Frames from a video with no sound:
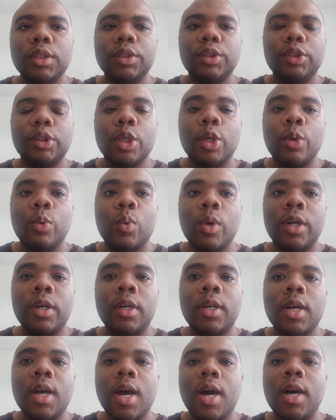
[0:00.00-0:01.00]
So, what
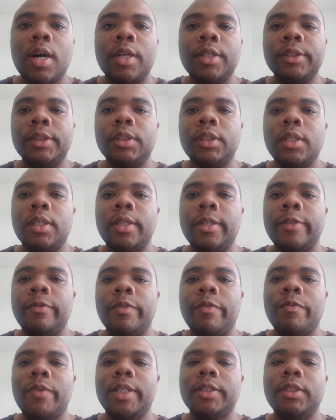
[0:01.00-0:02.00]
are the cons of
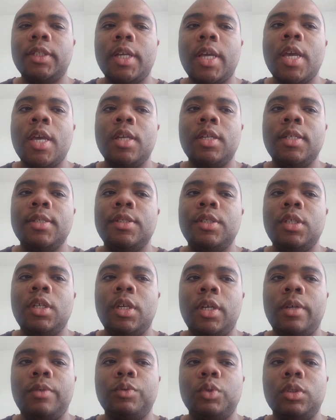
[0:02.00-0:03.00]
investing in
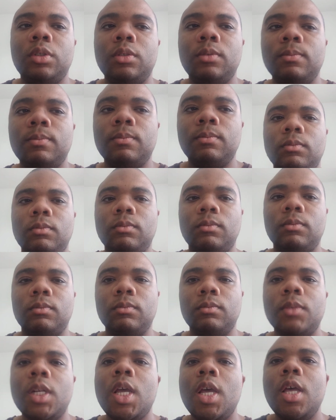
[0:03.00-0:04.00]
ETFs?
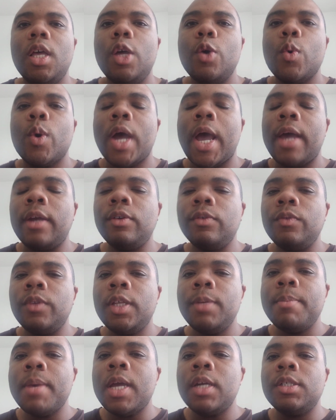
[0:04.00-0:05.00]
Well,
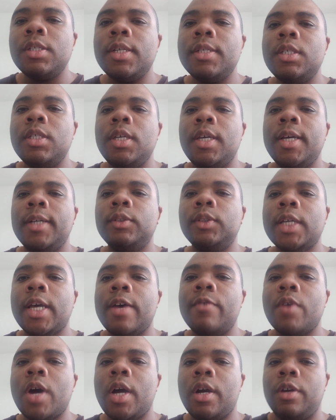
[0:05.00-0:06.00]
actively managed ETFs
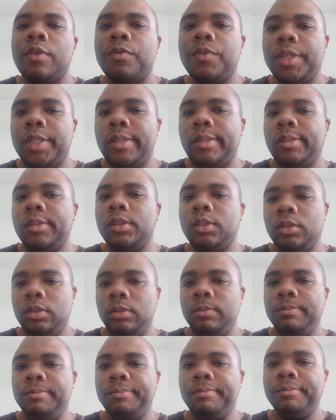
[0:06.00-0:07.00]
have higher fees.
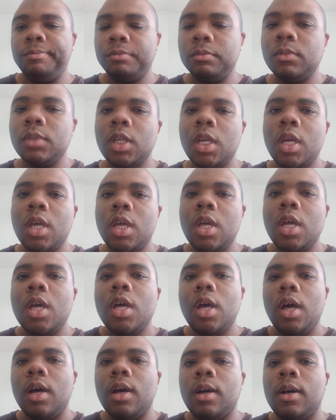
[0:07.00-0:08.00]

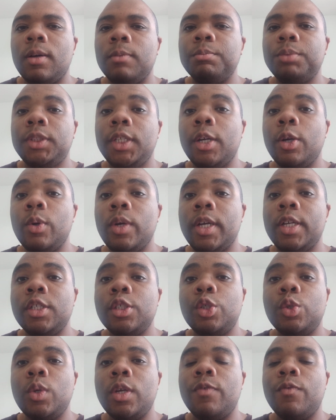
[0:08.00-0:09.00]
Single
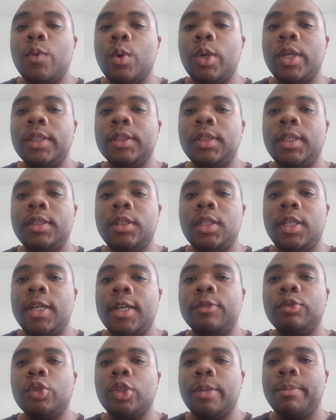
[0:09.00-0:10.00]
industry focused
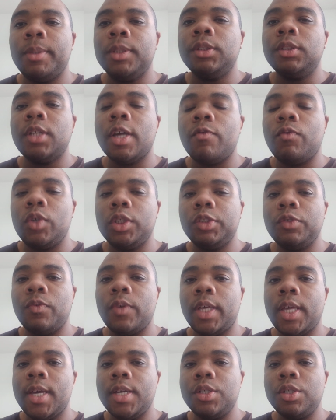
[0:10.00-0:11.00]
ETFs limits
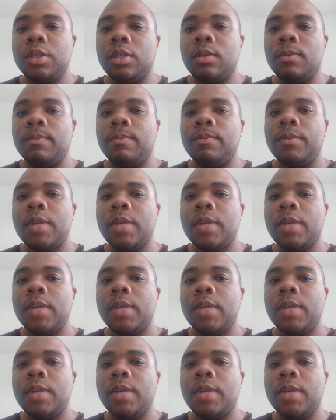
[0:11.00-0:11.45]
diversification.